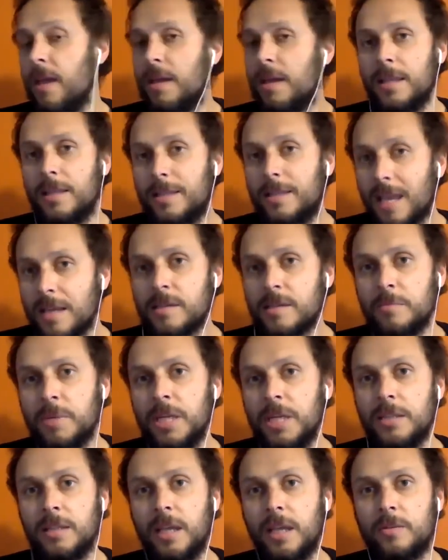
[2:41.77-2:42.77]
It doesn't
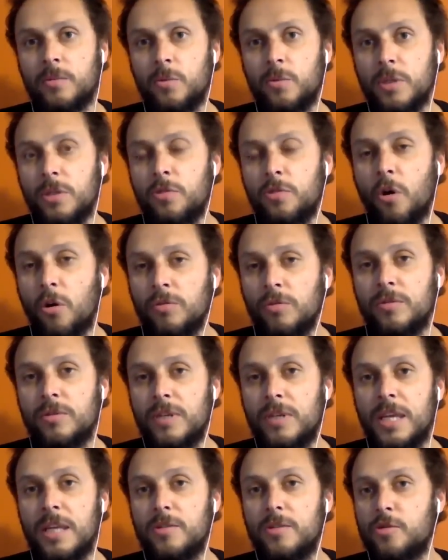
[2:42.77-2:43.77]
mean that we don't
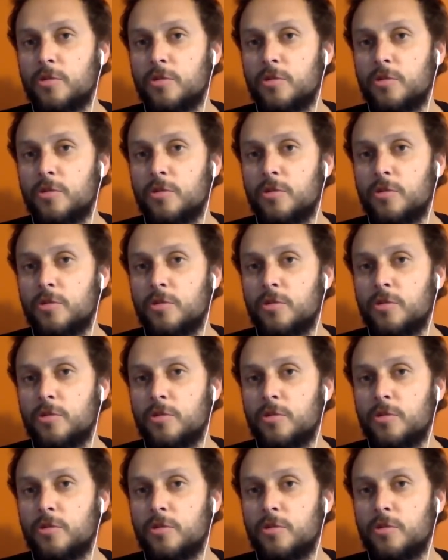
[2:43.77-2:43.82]
need